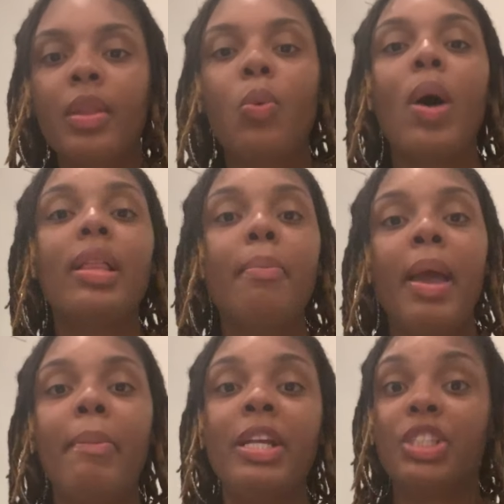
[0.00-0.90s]
while it
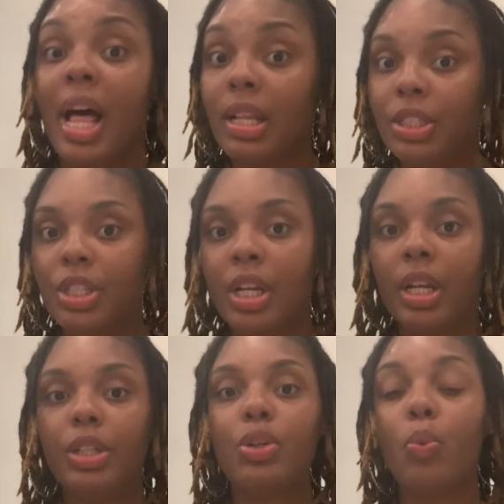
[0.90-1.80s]
may be
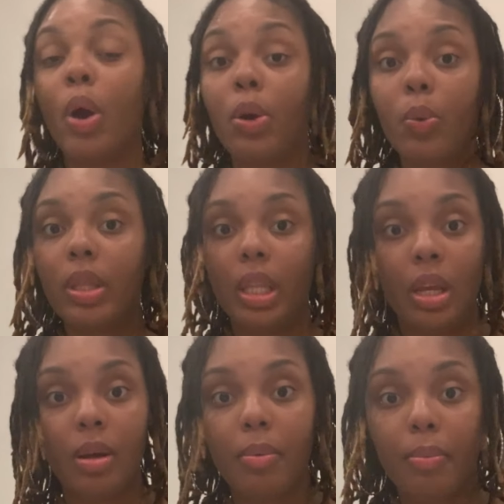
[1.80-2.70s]
challenging to work with
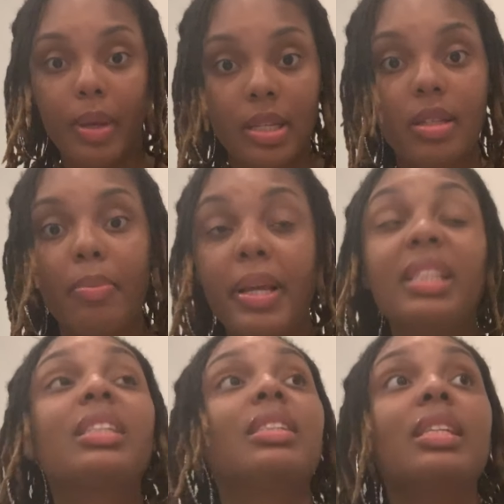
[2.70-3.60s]
them in some
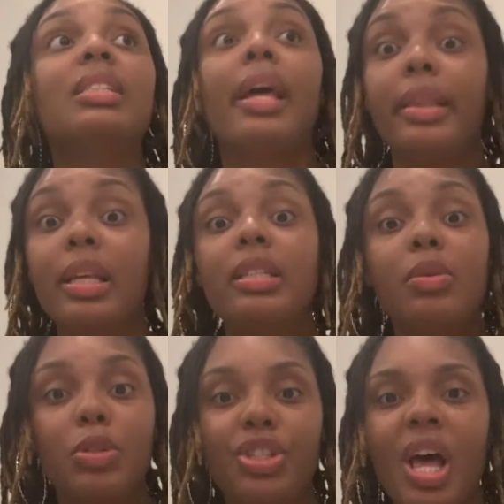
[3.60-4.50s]
instances like this it
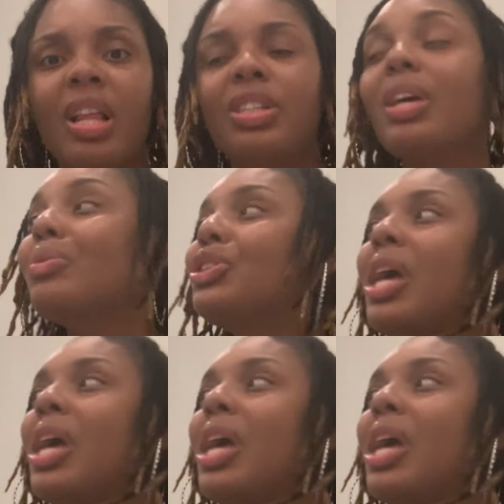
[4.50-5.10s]
was challenging it was